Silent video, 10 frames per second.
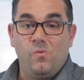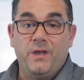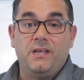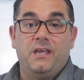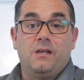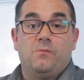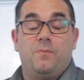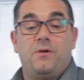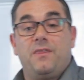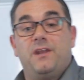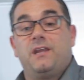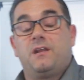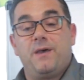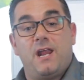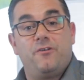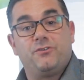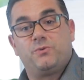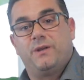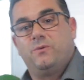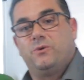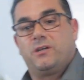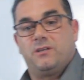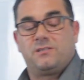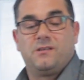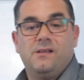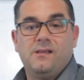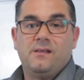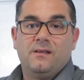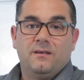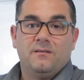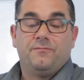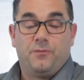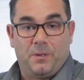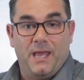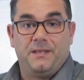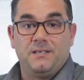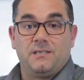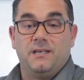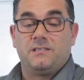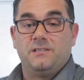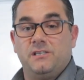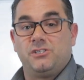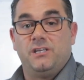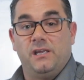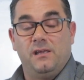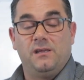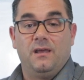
we needed, my brother needed about one hundred twenty workers for planting season this year.